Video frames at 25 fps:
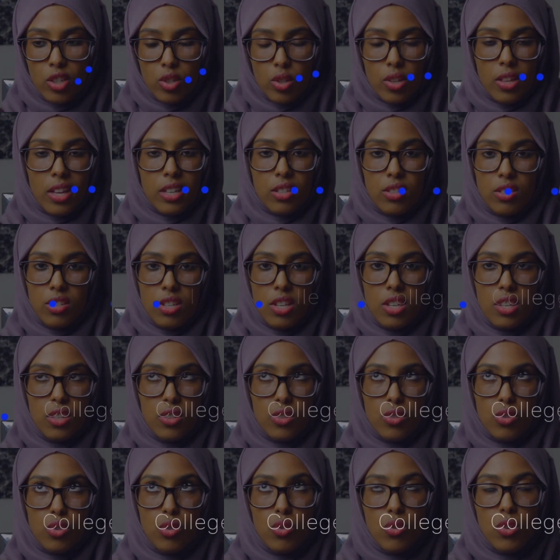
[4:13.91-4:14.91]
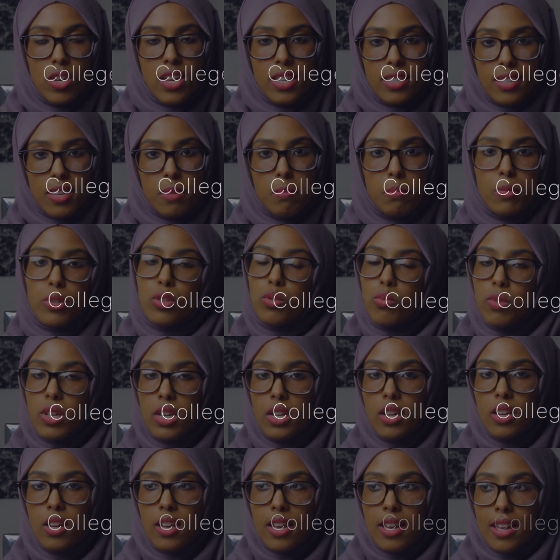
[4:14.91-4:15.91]
So that's the 2 years in
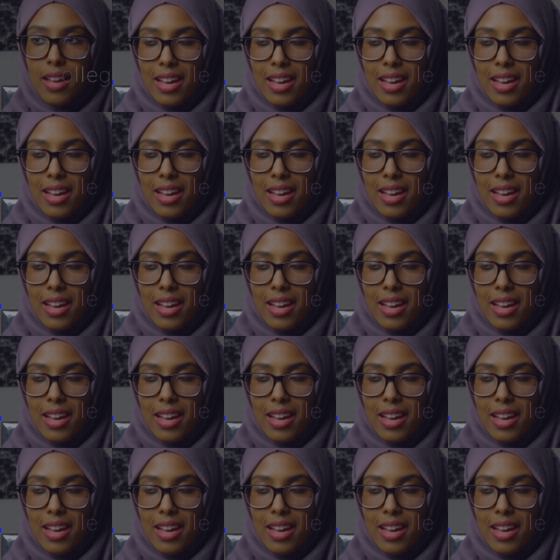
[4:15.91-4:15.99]
between